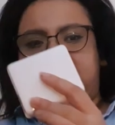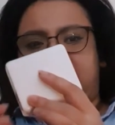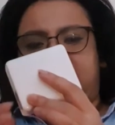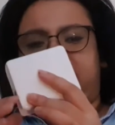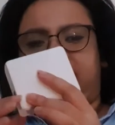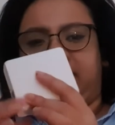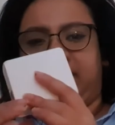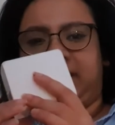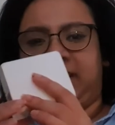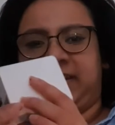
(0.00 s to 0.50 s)

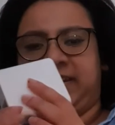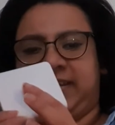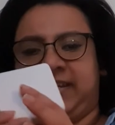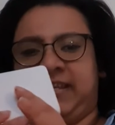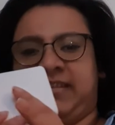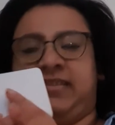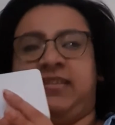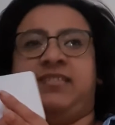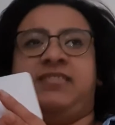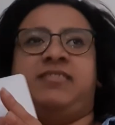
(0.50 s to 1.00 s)
So I need to
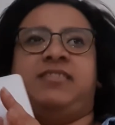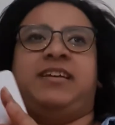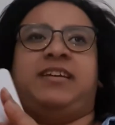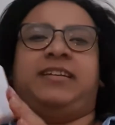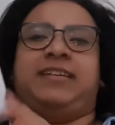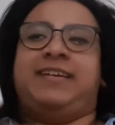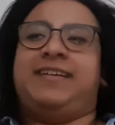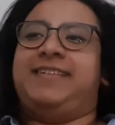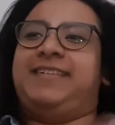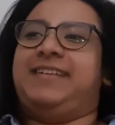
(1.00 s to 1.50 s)
get this
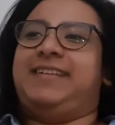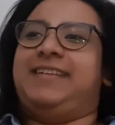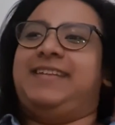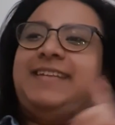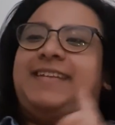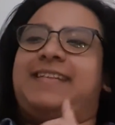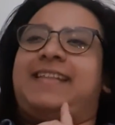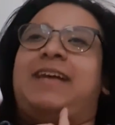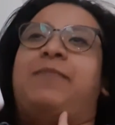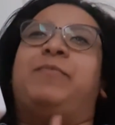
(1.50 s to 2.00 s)
checked out. So
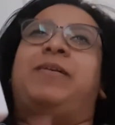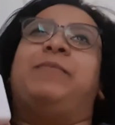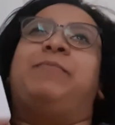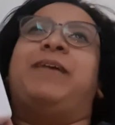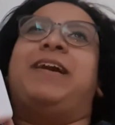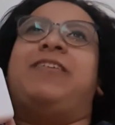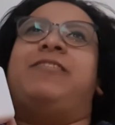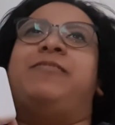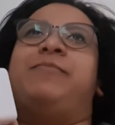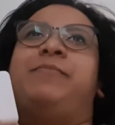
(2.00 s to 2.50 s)
this is like my
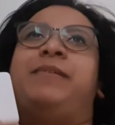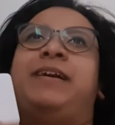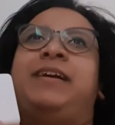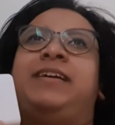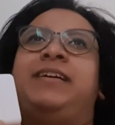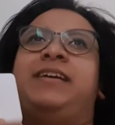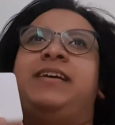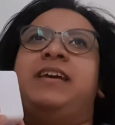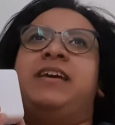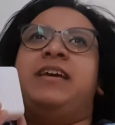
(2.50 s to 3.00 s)
power
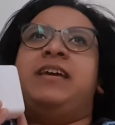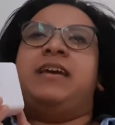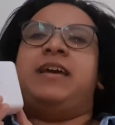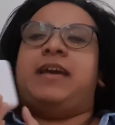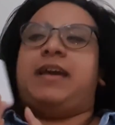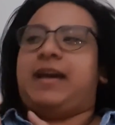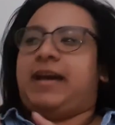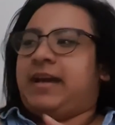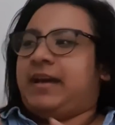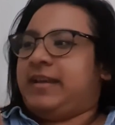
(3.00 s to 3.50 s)
bank,
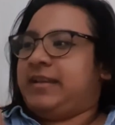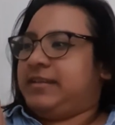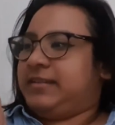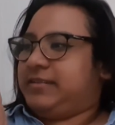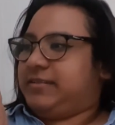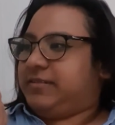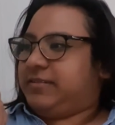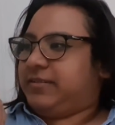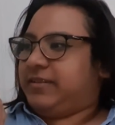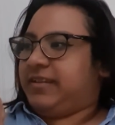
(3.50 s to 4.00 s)

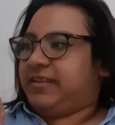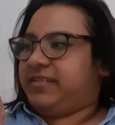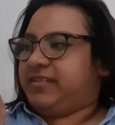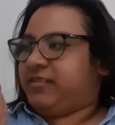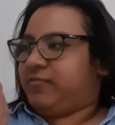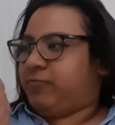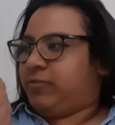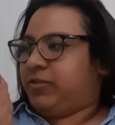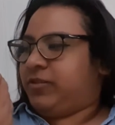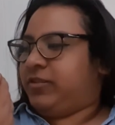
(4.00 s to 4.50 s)
and it's
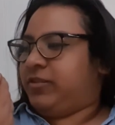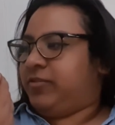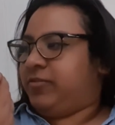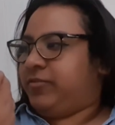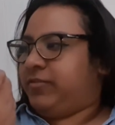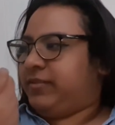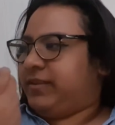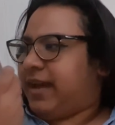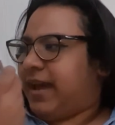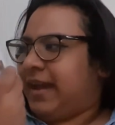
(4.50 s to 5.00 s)
just one of
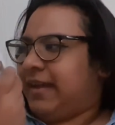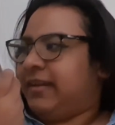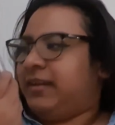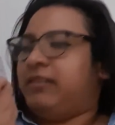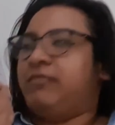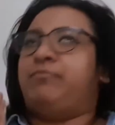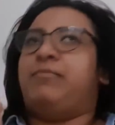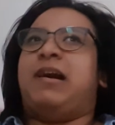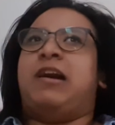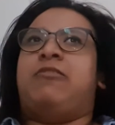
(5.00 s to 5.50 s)
those
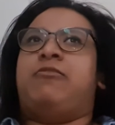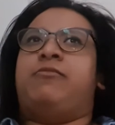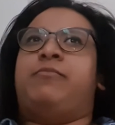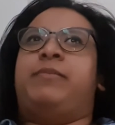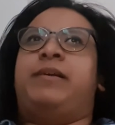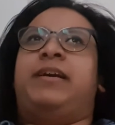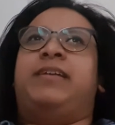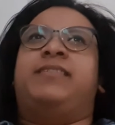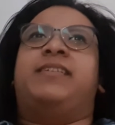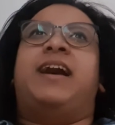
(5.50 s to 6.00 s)
Anchor power
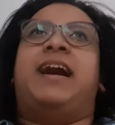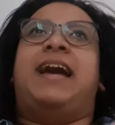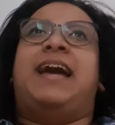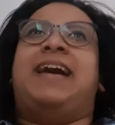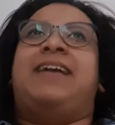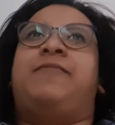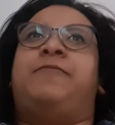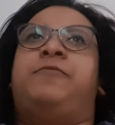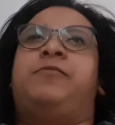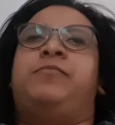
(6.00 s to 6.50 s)
banks that I
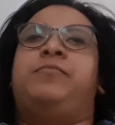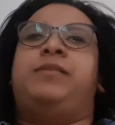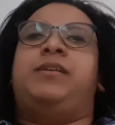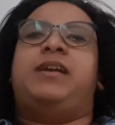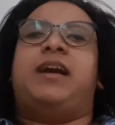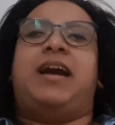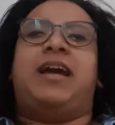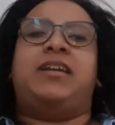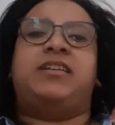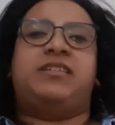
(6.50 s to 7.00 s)
have with me.
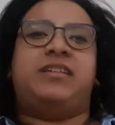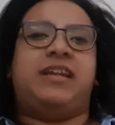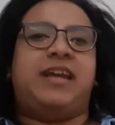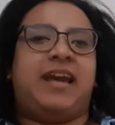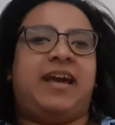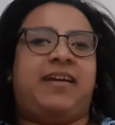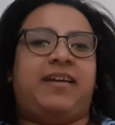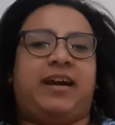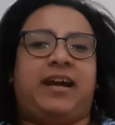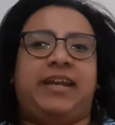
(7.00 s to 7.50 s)
I
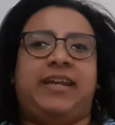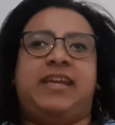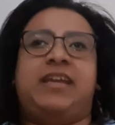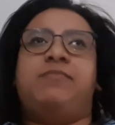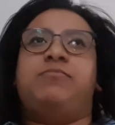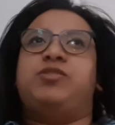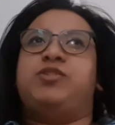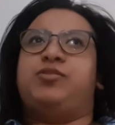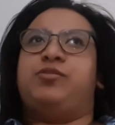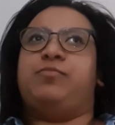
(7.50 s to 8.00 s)

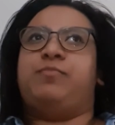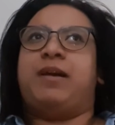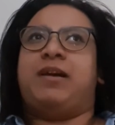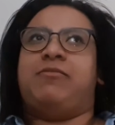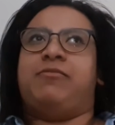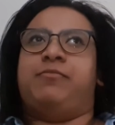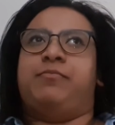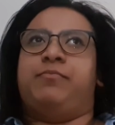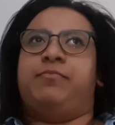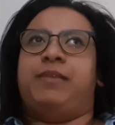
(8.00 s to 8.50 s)
keep 2
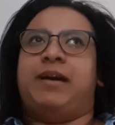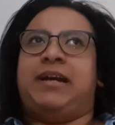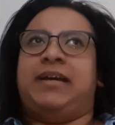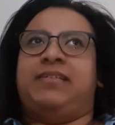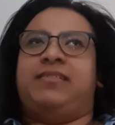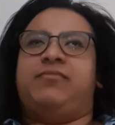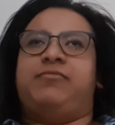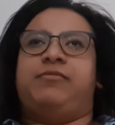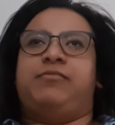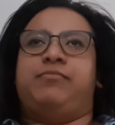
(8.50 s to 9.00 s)
power
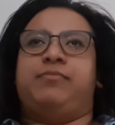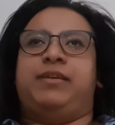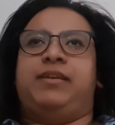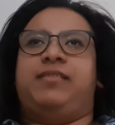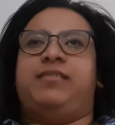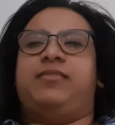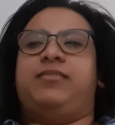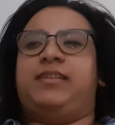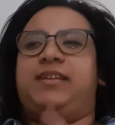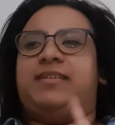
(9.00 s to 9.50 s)
banks with me.
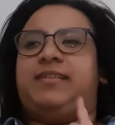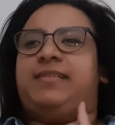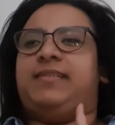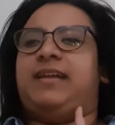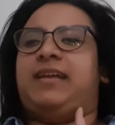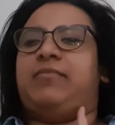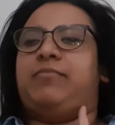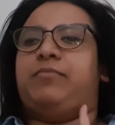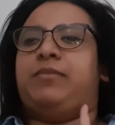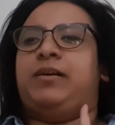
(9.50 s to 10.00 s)
So this is
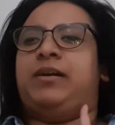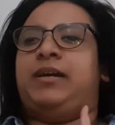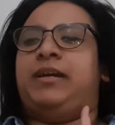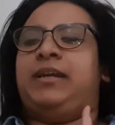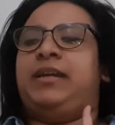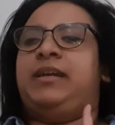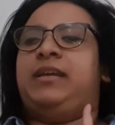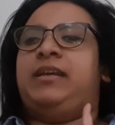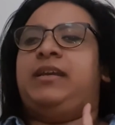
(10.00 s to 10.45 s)
like my